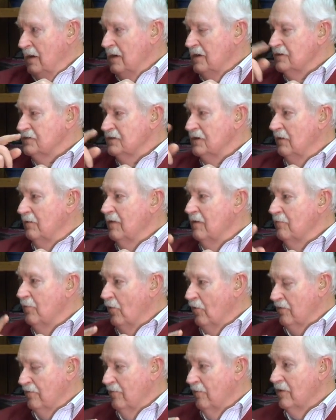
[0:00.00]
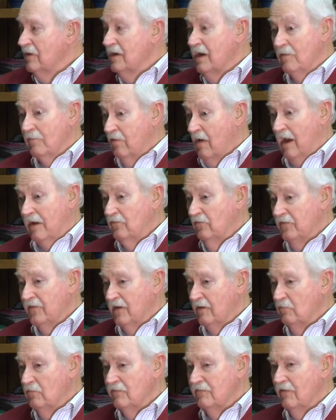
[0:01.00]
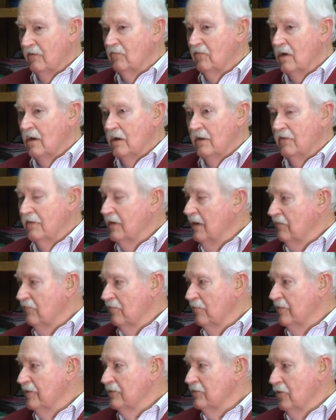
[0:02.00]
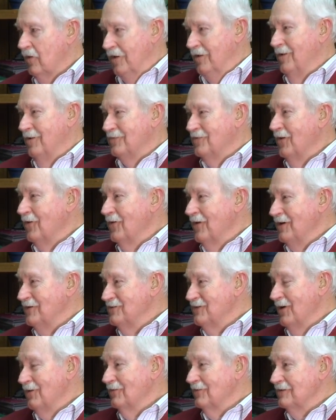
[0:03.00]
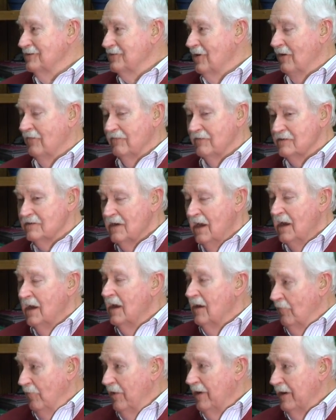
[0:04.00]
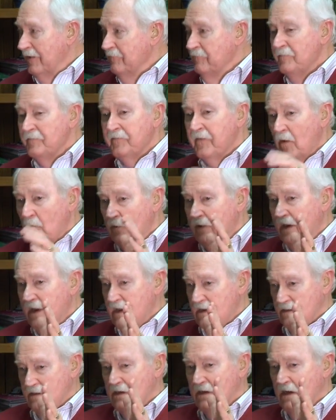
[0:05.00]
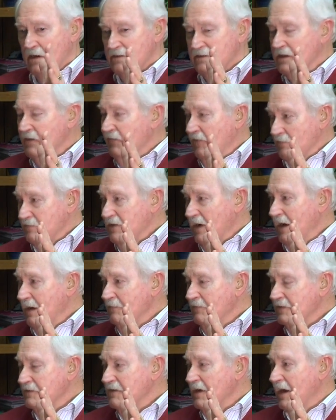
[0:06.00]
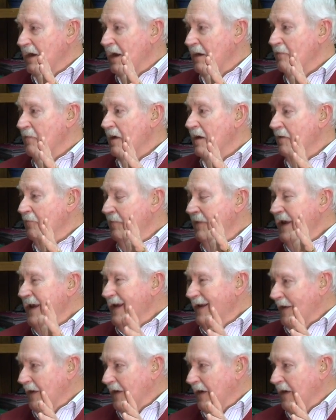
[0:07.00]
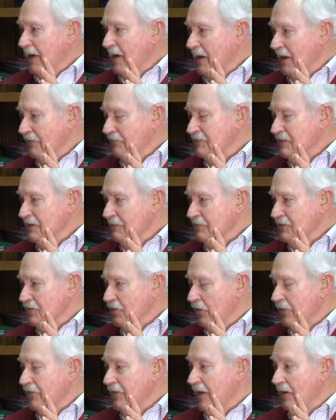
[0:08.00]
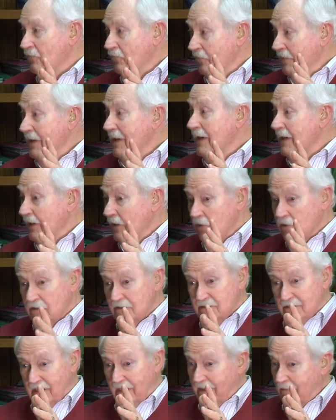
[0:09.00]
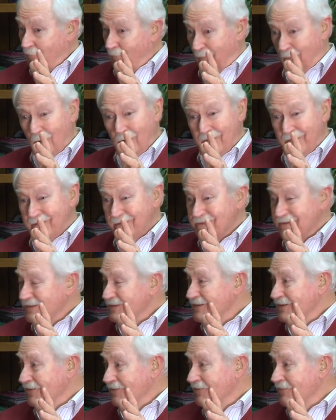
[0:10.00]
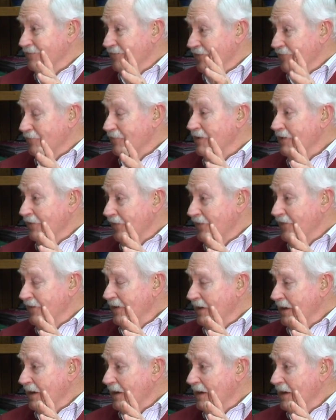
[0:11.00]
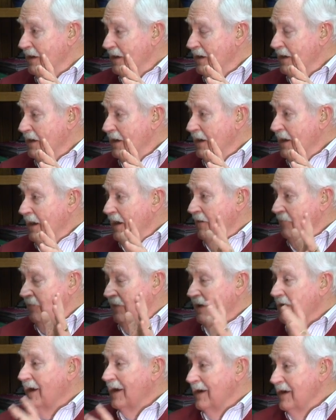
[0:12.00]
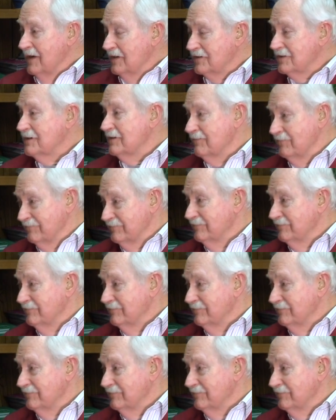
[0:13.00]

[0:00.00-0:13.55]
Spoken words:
some important, I don't think we've ever got anything from the Attorney General's office, but we get from time to time a mailing of some sort that really looks like, boy, this is the real thing. But I guess